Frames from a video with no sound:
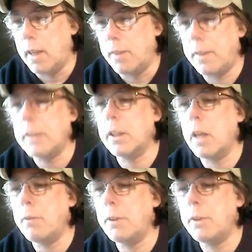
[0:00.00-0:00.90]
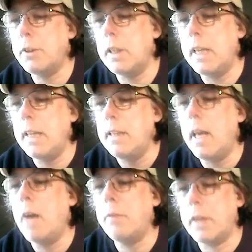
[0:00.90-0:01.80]
Thanks a lot for tuning
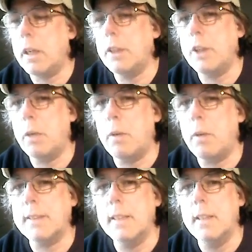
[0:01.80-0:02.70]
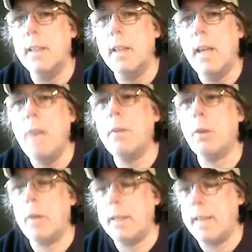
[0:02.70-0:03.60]
in. I'm Gary J. Russen. Have a
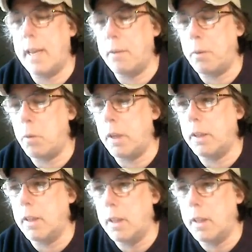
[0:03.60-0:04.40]
great day, everyone.